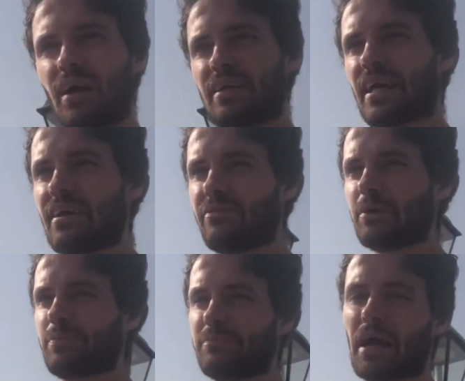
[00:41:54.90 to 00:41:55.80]
gave
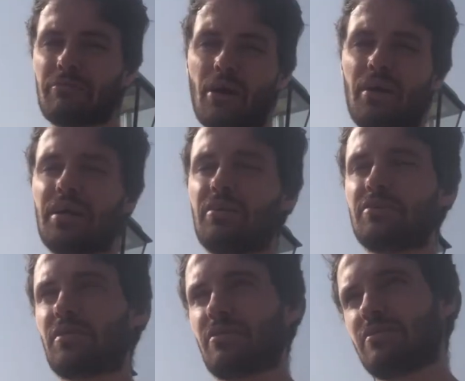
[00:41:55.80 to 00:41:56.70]
up Matt Ryan,
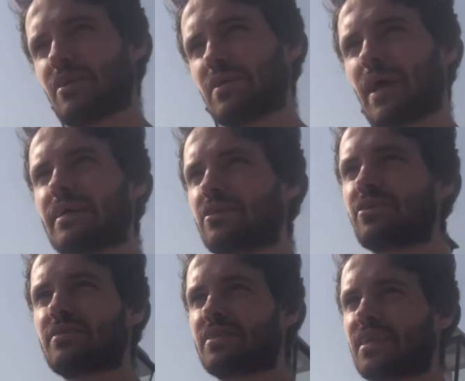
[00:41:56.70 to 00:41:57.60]
who's had a
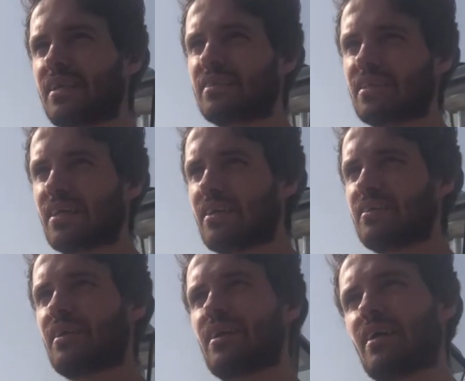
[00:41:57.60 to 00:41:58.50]
good season, and
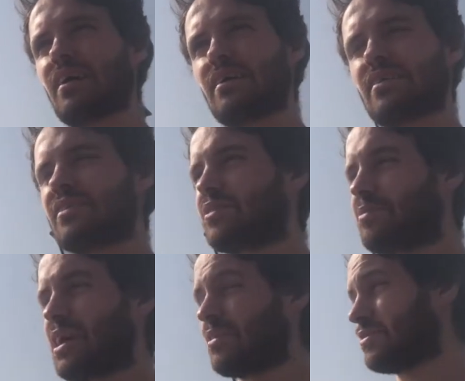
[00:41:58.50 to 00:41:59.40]

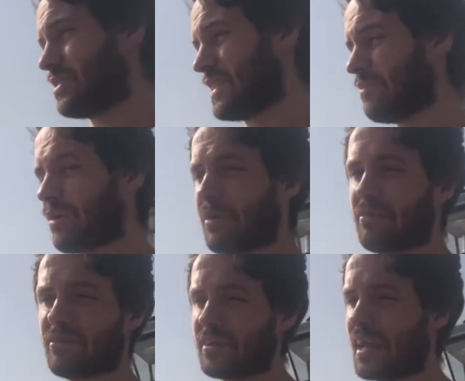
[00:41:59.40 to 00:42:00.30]
someone else has slipped my mind
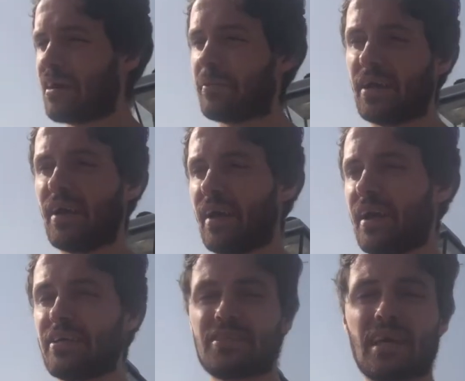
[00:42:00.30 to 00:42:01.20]
right now, but
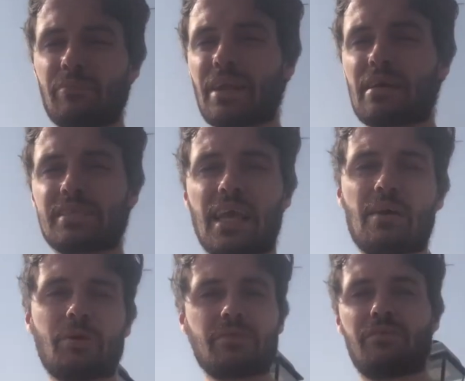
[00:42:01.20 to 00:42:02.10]
you just haven't been able to get
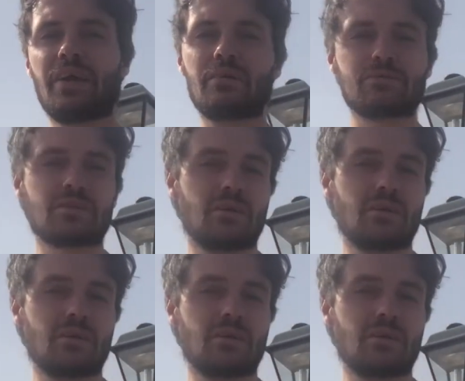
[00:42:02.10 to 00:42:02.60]
him on the field. So